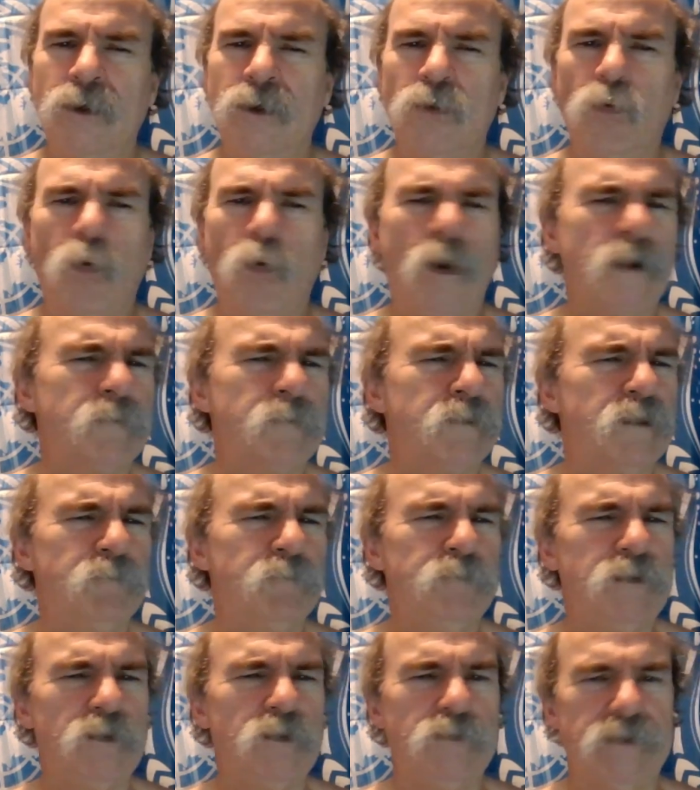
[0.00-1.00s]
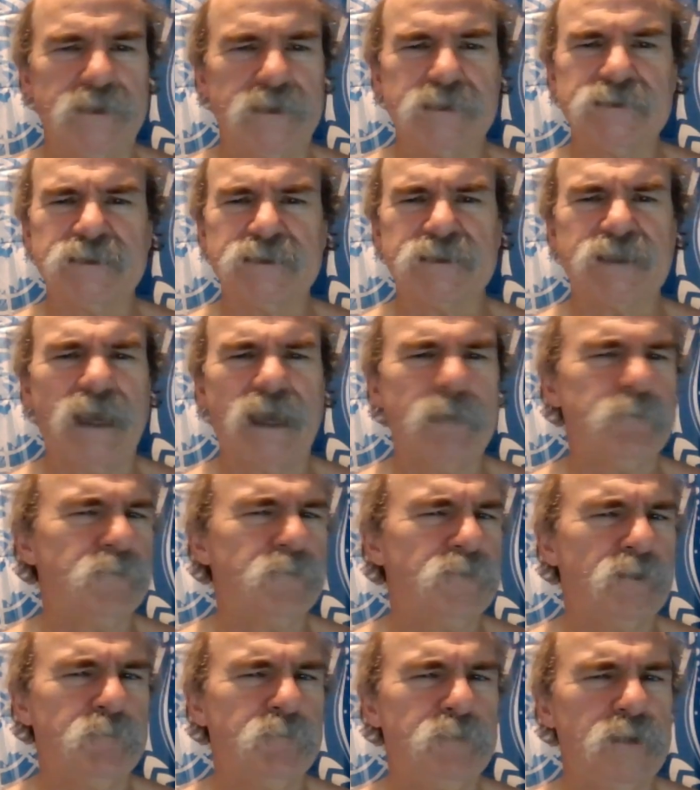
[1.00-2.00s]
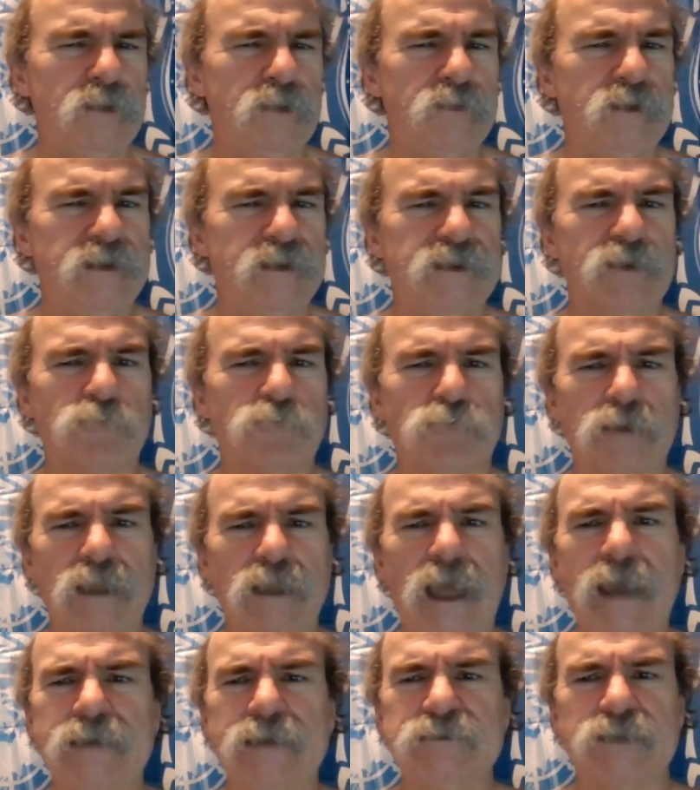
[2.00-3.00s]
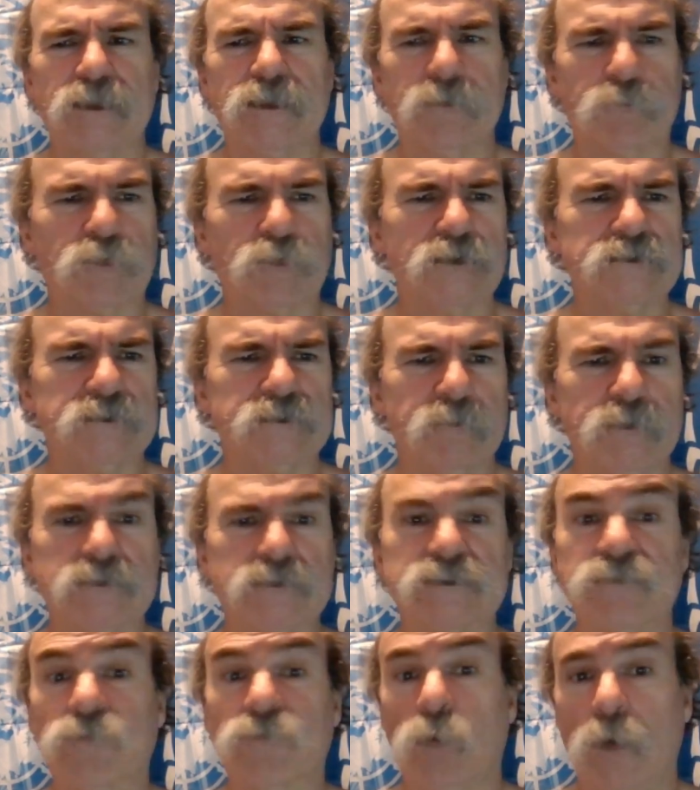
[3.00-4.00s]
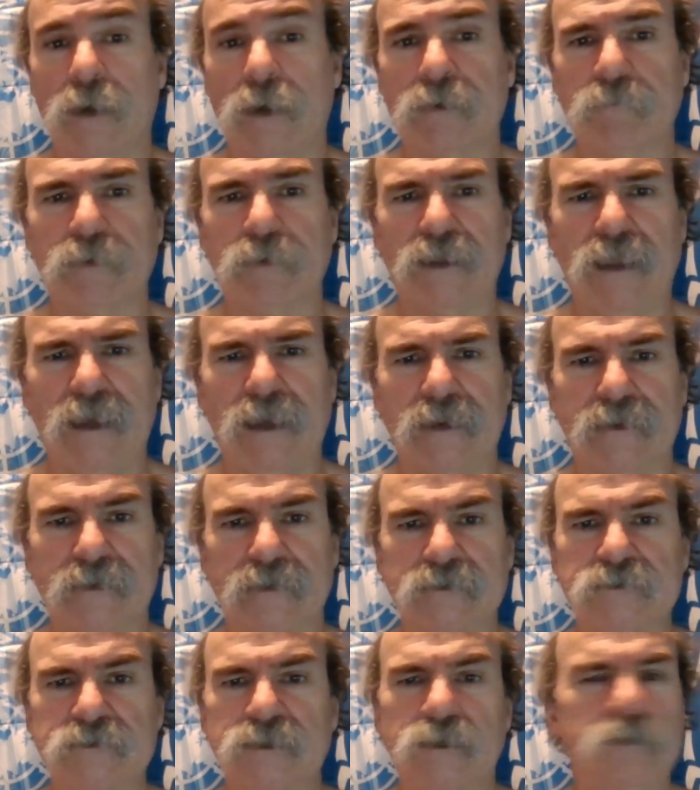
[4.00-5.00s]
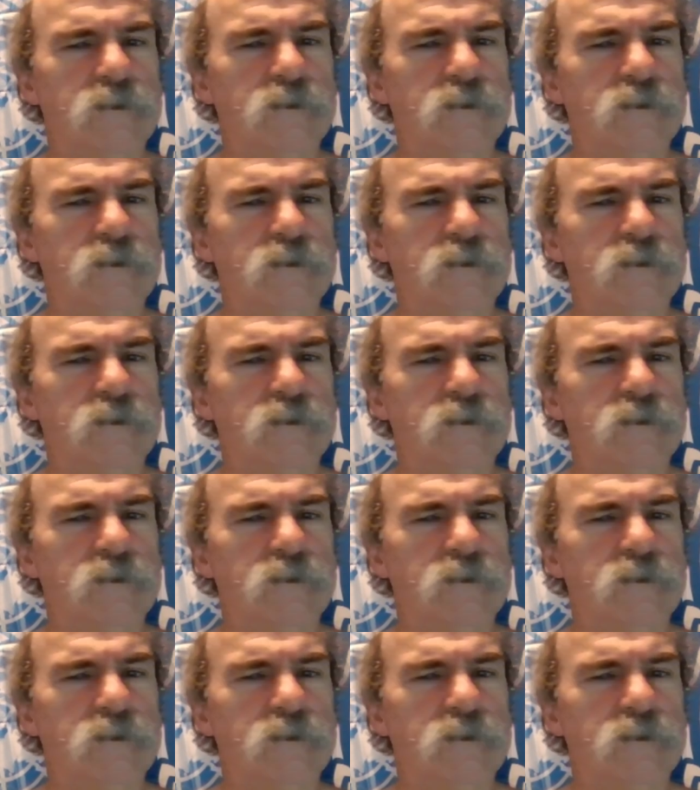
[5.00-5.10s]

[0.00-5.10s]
Quantum computing is a type of computing that relies on the principles of quantum mechanics